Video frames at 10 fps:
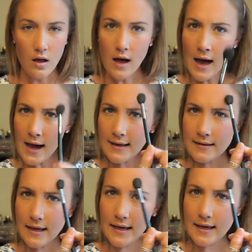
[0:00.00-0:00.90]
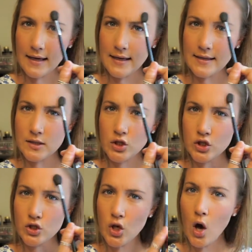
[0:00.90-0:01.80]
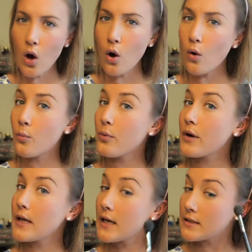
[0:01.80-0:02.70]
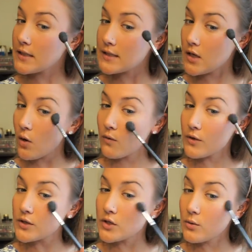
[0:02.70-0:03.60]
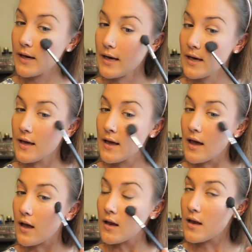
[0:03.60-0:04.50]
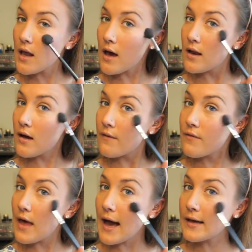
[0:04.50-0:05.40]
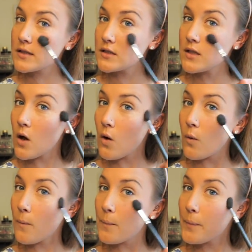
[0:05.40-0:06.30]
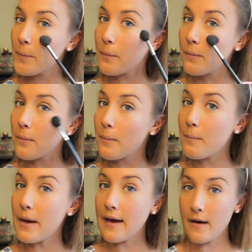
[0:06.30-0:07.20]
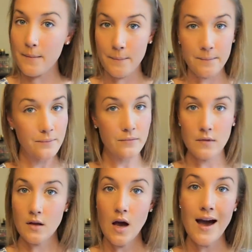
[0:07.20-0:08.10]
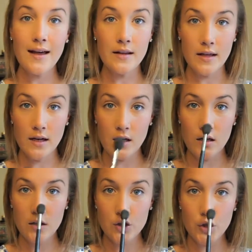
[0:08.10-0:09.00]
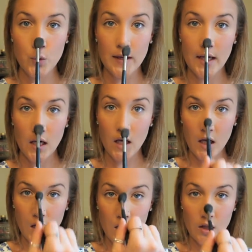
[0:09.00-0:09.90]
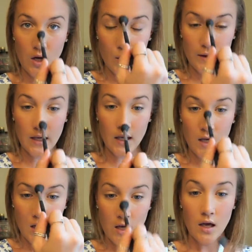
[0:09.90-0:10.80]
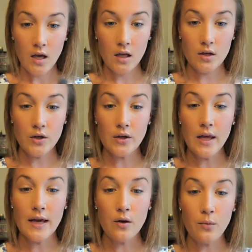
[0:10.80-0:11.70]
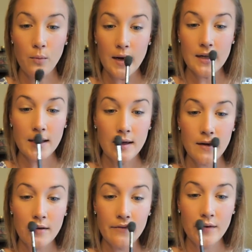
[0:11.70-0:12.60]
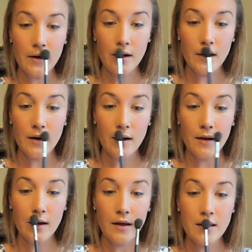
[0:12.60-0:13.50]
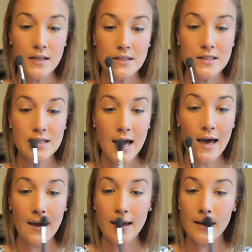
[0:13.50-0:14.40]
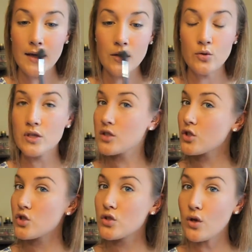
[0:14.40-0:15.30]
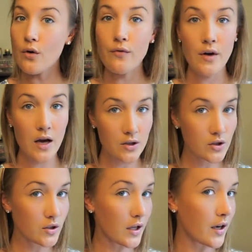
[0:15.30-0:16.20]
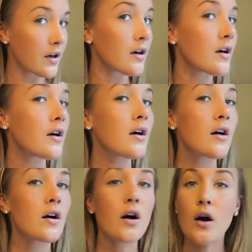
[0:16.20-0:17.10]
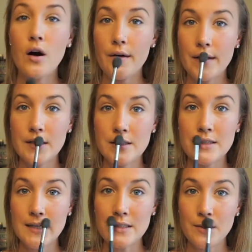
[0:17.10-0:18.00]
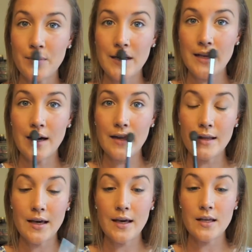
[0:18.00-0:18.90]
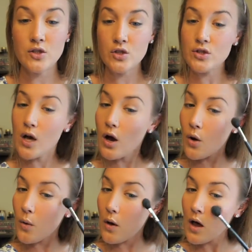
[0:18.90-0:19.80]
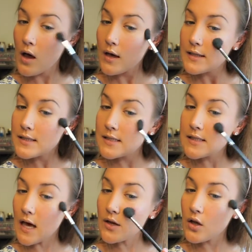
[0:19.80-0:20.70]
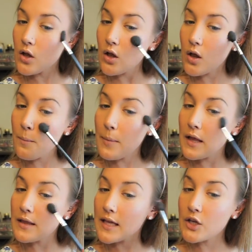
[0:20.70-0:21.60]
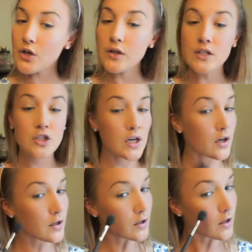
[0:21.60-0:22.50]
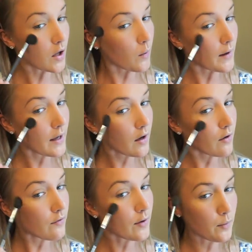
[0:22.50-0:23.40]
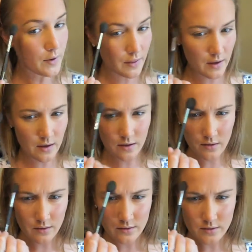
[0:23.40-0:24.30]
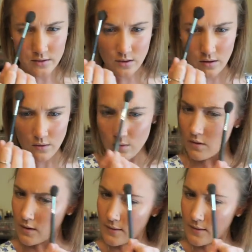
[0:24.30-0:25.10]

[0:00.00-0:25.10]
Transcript: highlight, and it's so pretty. It doesn't overdo it, none of that. So bam, highlighted, dewy, glowy, and you're like ready for the day, and you just look so fresh. Like, oh, it's such a pretty highlight. It's so subtle, but like you're legit glowing from within. So